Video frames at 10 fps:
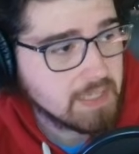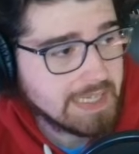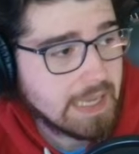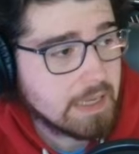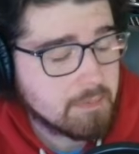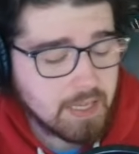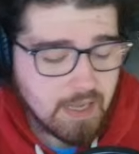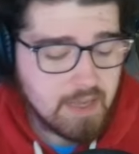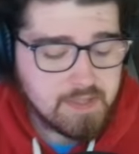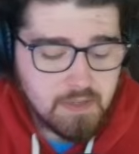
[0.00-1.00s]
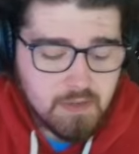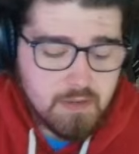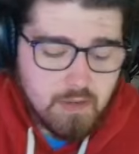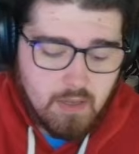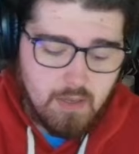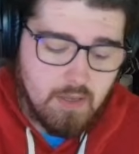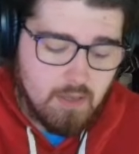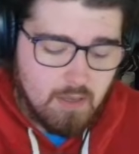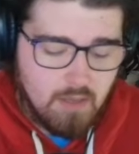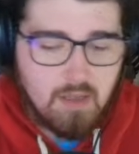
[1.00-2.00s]
God, my eyes hurt.
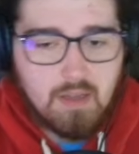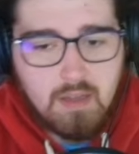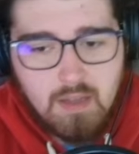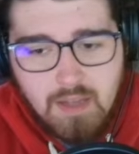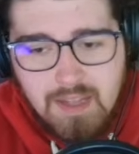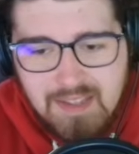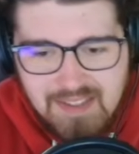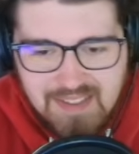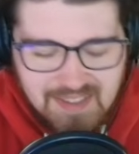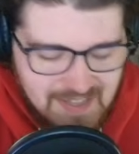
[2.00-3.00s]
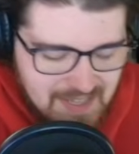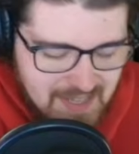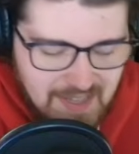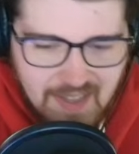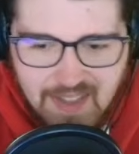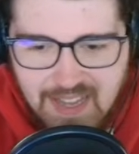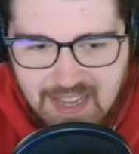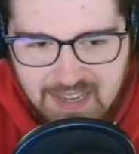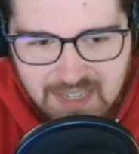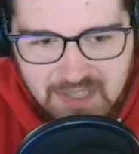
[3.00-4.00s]
And
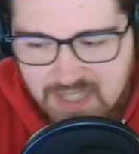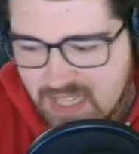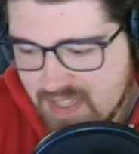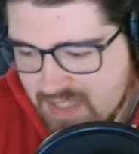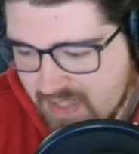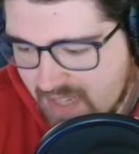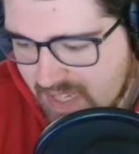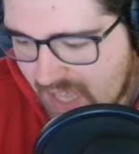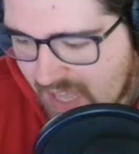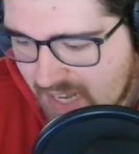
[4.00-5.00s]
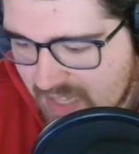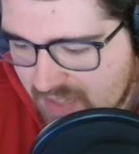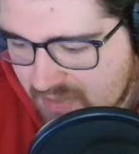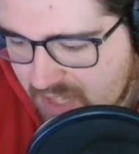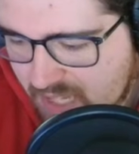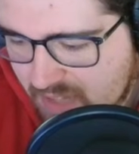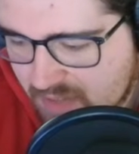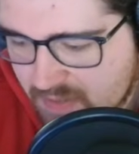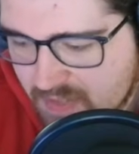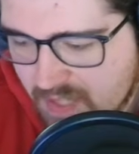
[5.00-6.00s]
actually get into like editing the
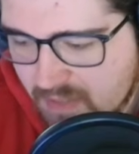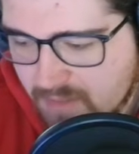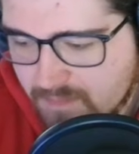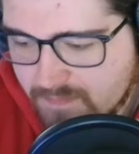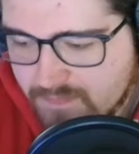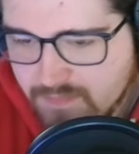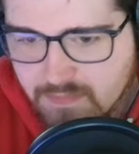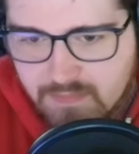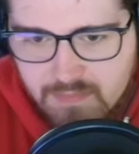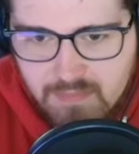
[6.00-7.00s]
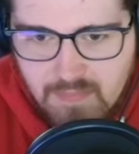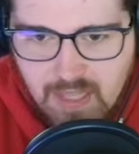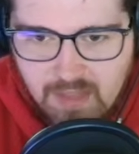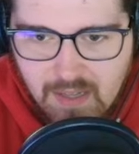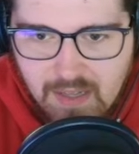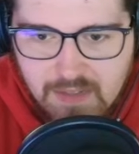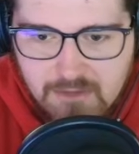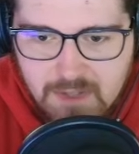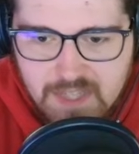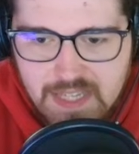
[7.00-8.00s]
video. So the
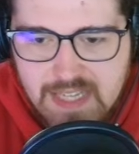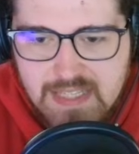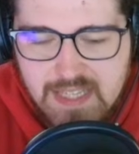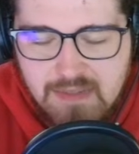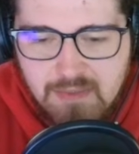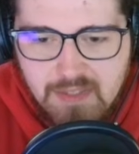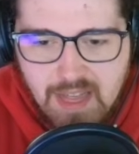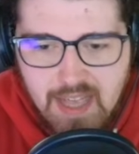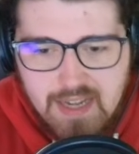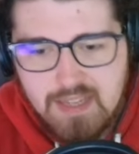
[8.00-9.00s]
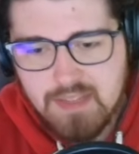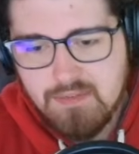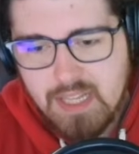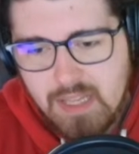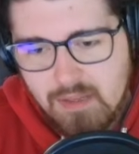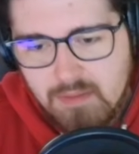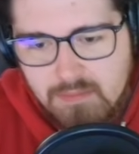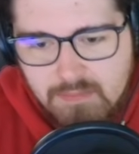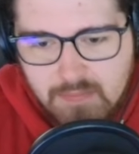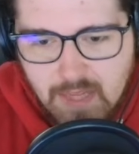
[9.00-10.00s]
first thing I did with editing the video,
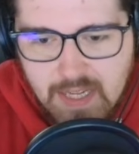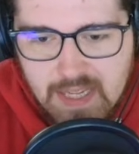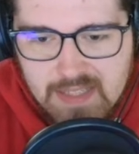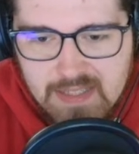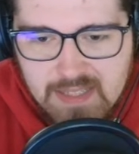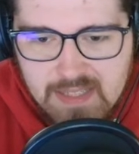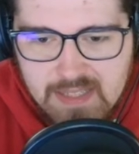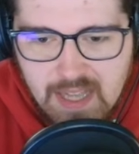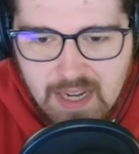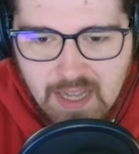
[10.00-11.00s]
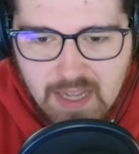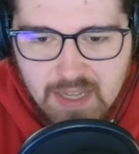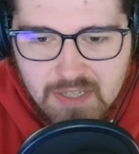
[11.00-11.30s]
I guess, is that I